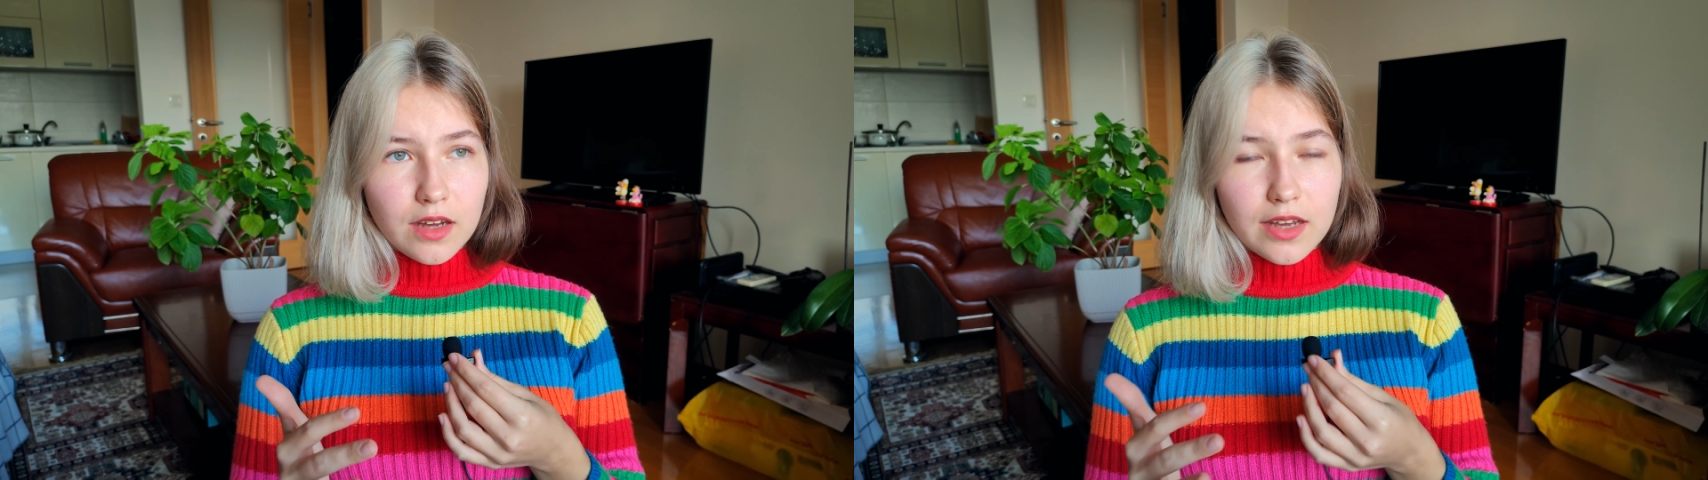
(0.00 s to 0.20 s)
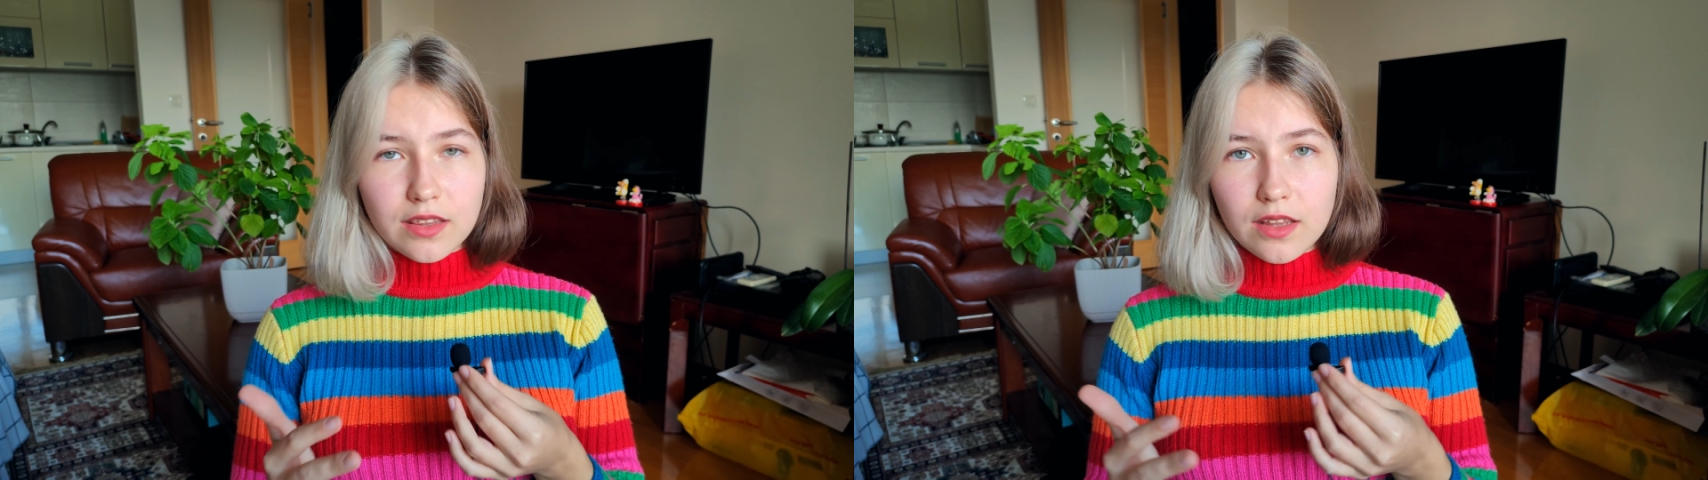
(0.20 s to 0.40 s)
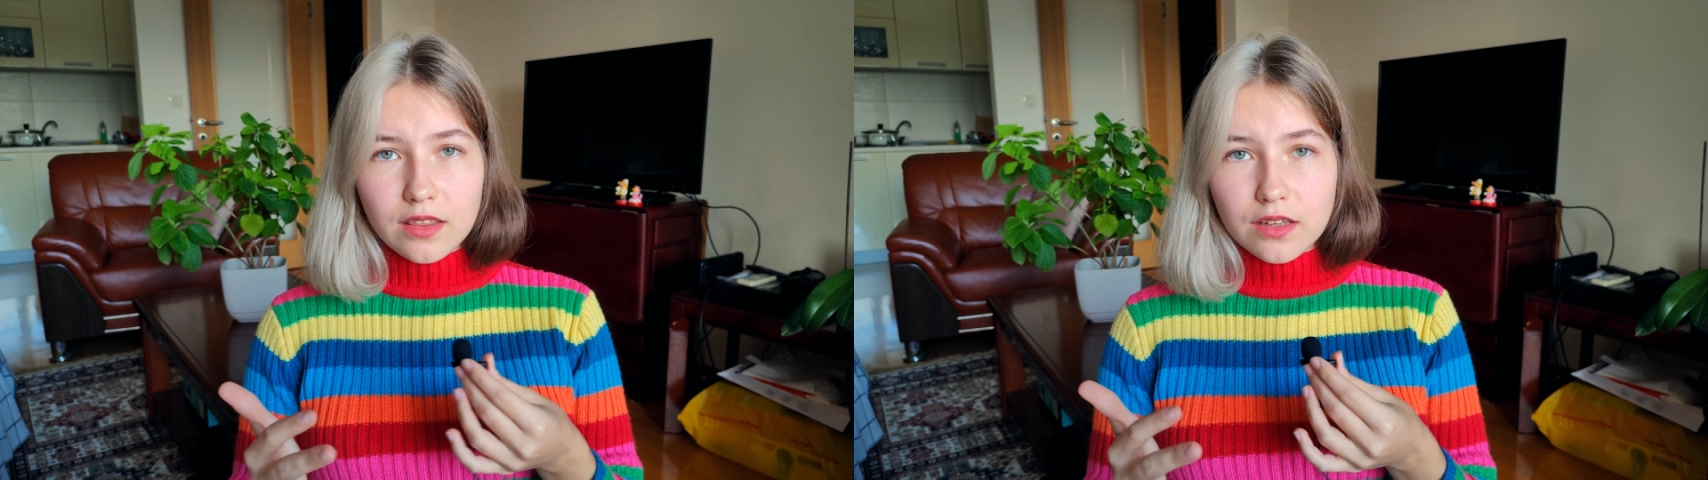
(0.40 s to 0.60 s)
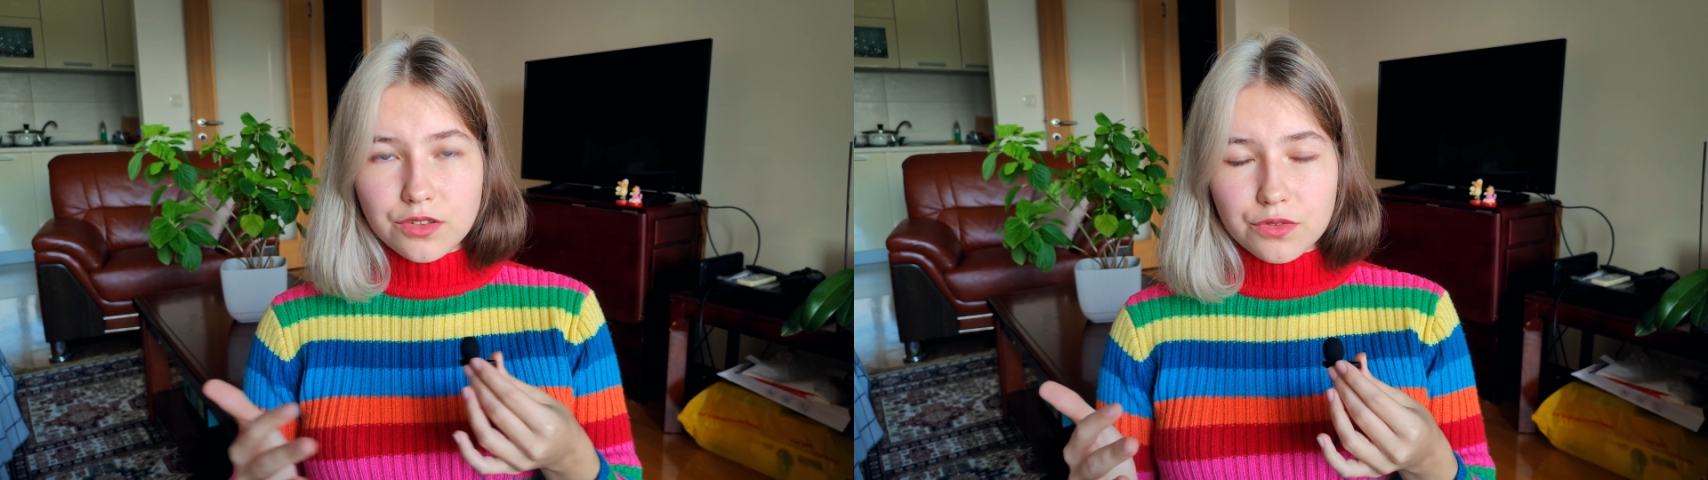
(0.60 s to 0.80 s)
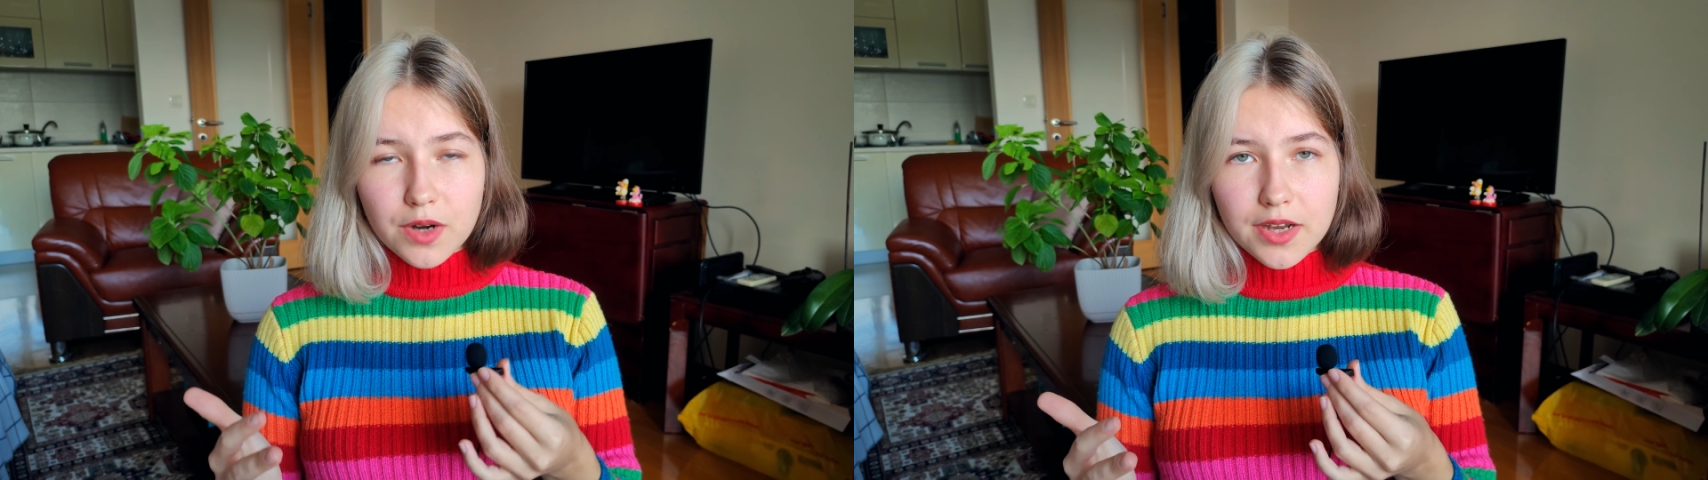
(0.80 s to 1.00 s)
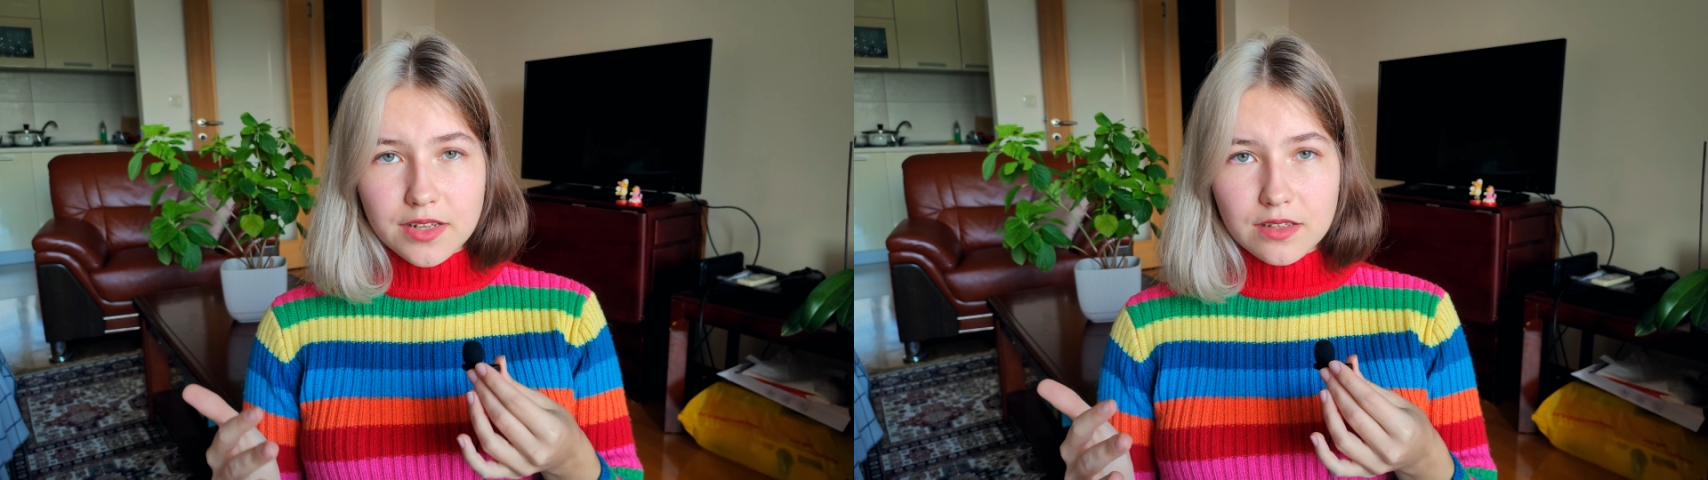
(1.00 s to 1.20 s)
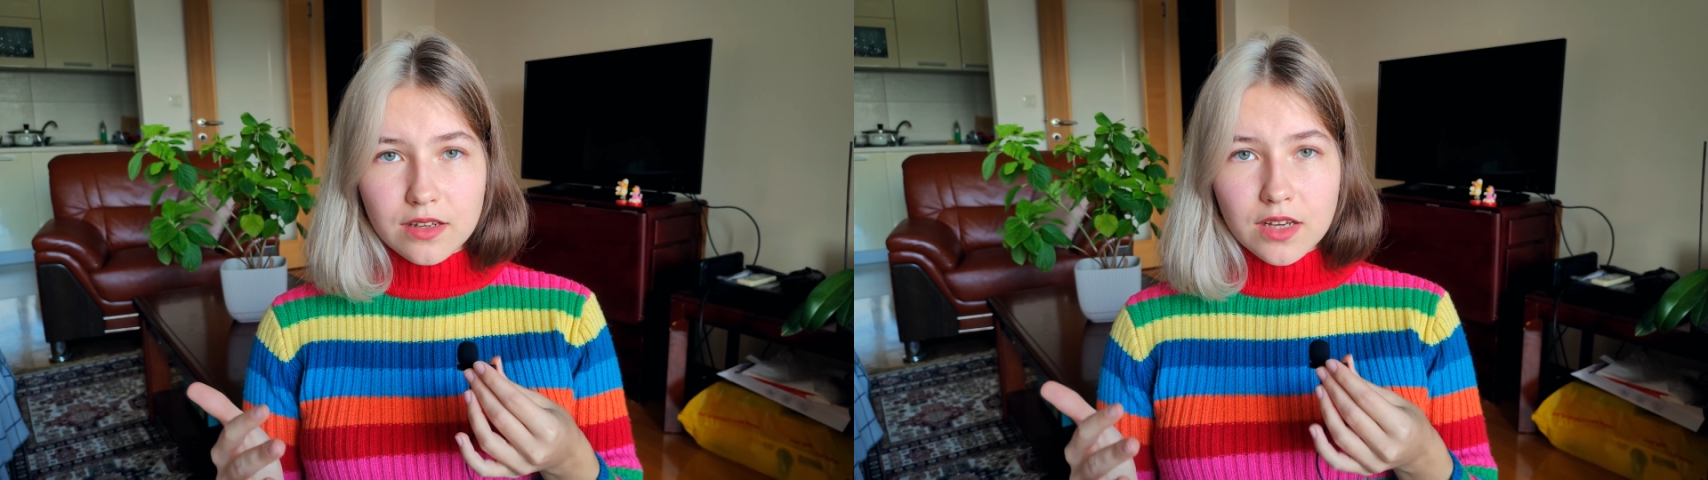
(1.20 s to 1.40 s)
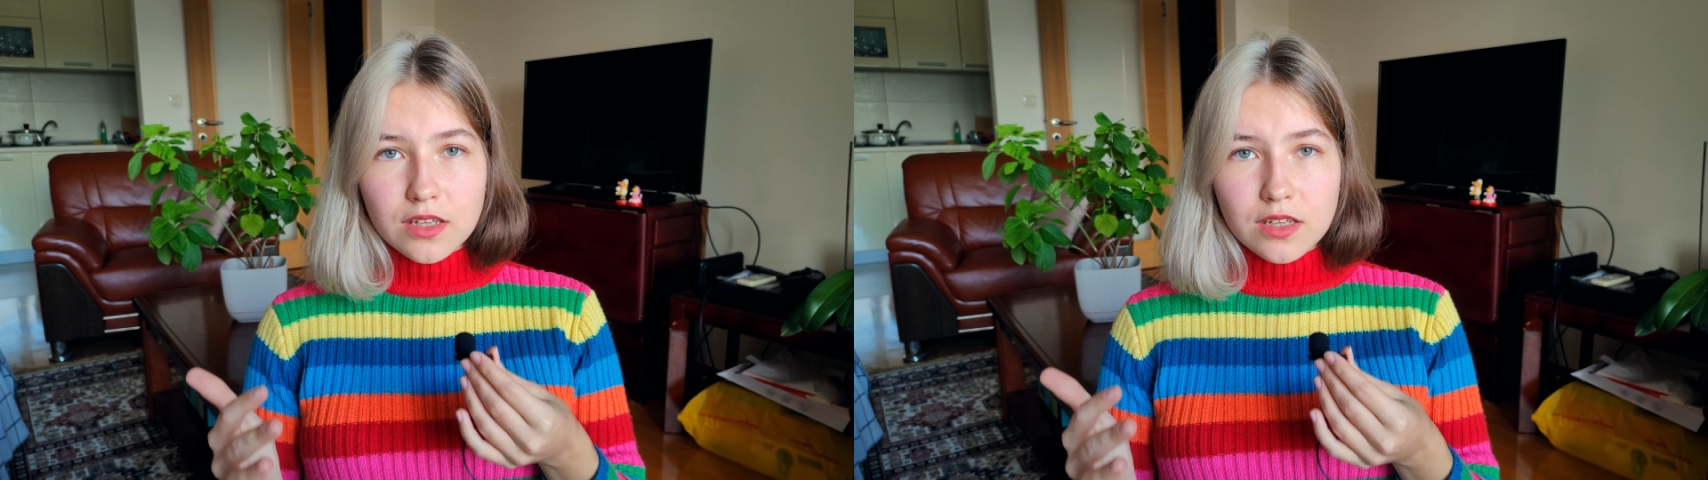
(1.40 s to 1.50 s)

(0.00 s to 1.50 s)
I think that's alright.